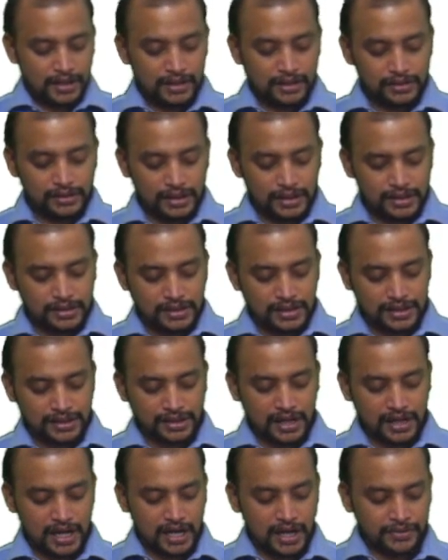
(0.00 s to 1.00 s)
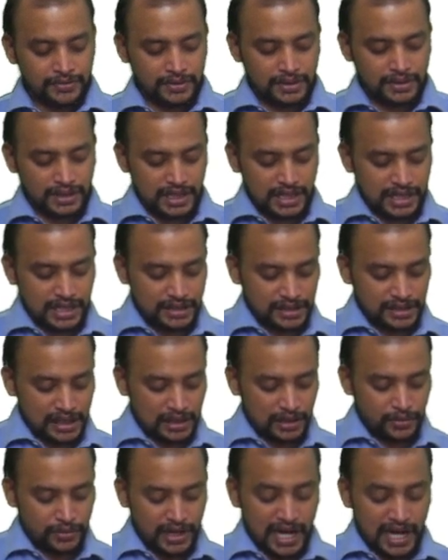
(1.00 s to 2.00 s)
This discount is
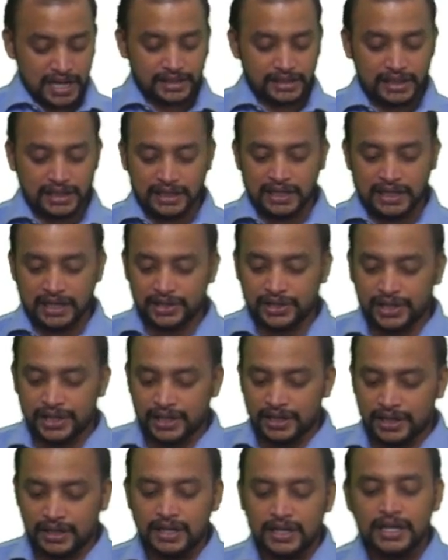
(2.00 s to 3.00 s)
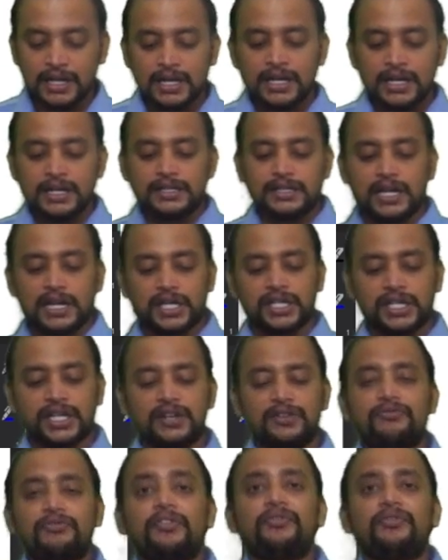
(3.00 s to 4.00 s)
allowed as a deduction.
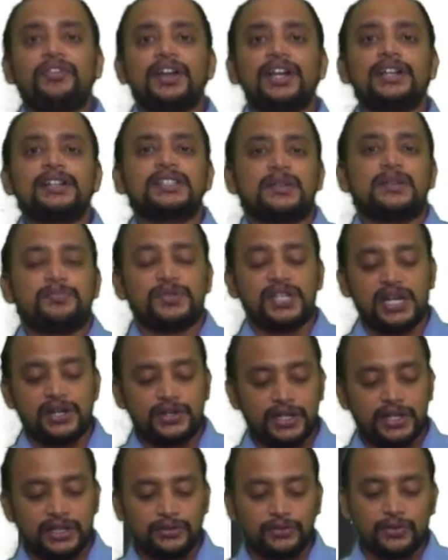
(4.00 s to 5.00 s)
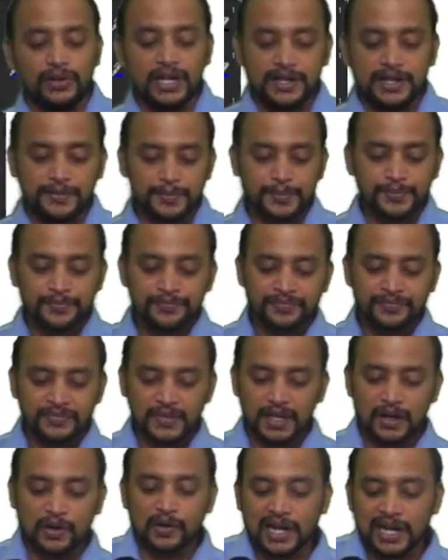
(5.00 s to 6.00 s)
Section 15, subsection 3.
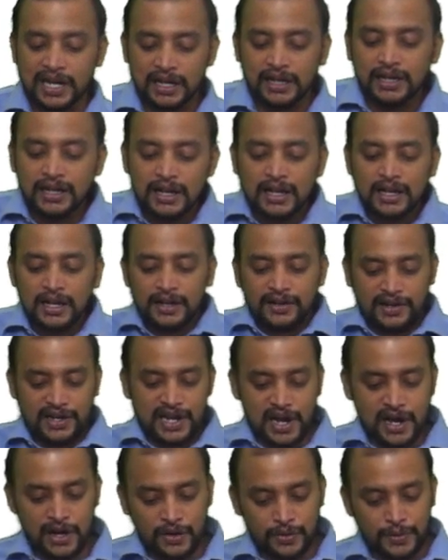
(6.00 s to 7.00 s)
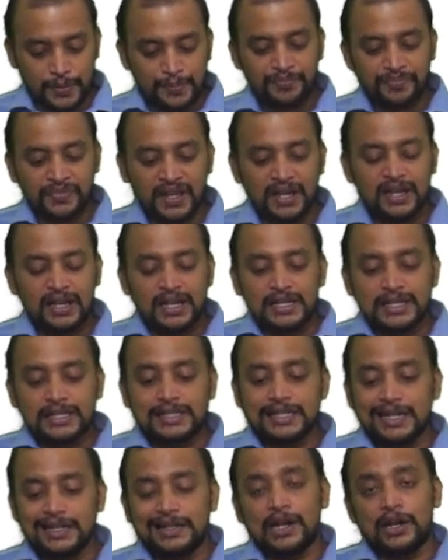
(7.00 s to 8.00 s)
Okay. Now,
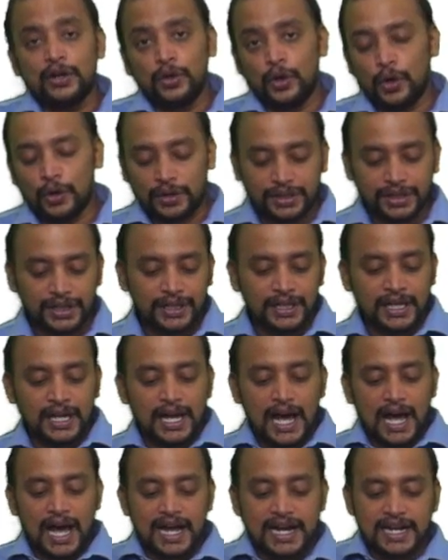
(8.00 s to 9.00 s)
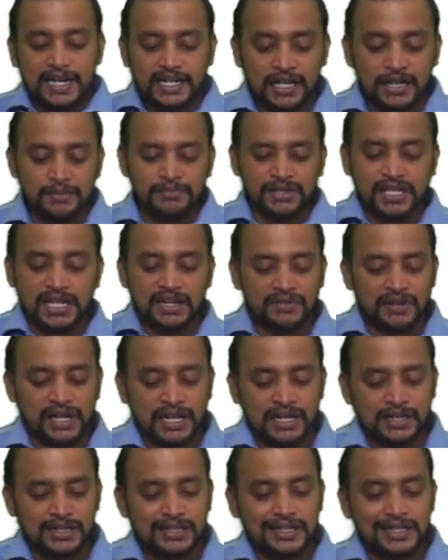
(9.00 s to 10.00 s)
see the note. Items given
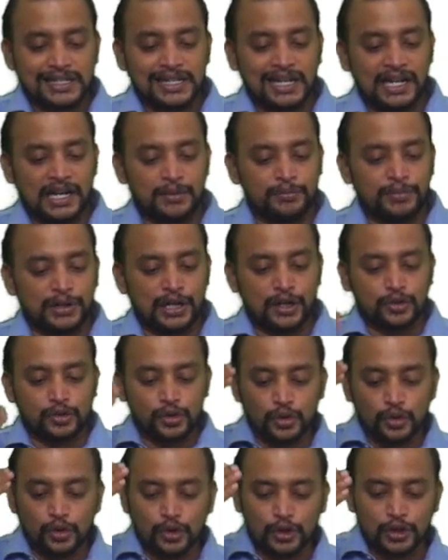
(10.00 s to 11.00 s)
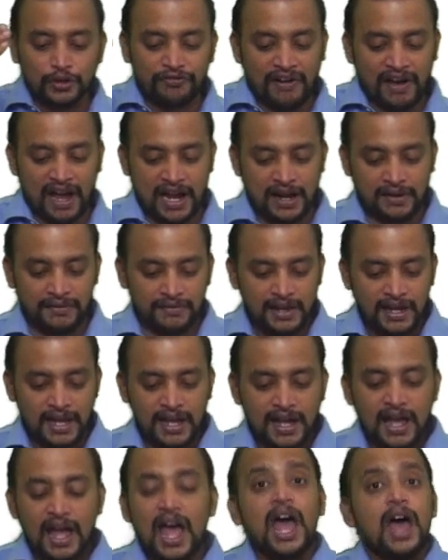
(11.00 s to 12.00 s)
in serial number 2 to 5
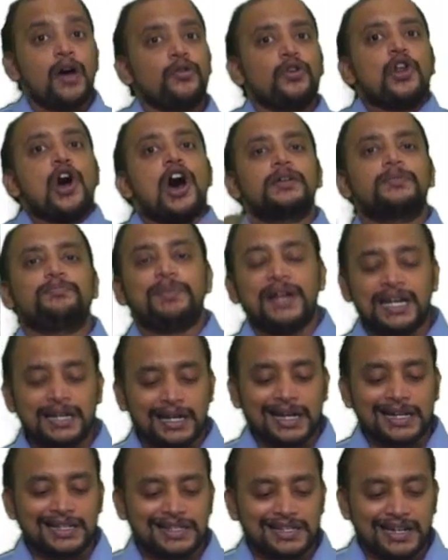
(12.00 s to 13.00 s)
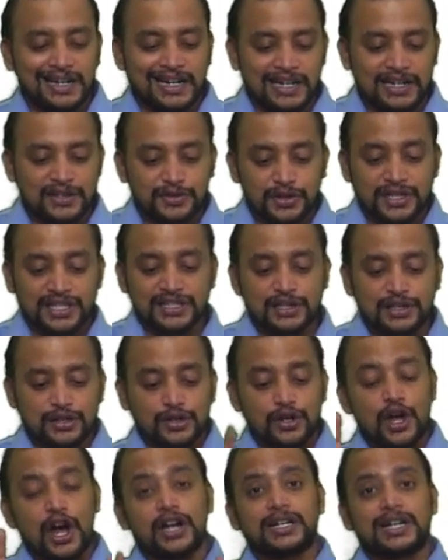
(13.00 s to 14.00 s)
have not been considered. So, this is
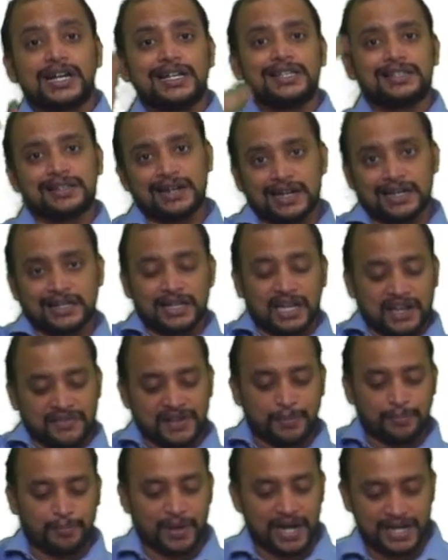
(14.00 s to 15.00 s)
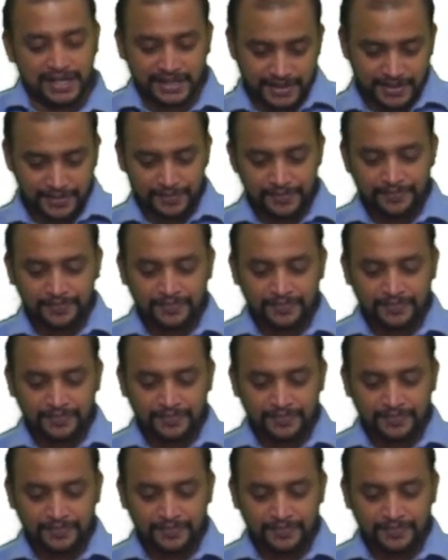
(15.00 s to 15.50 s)
not considered in the given price.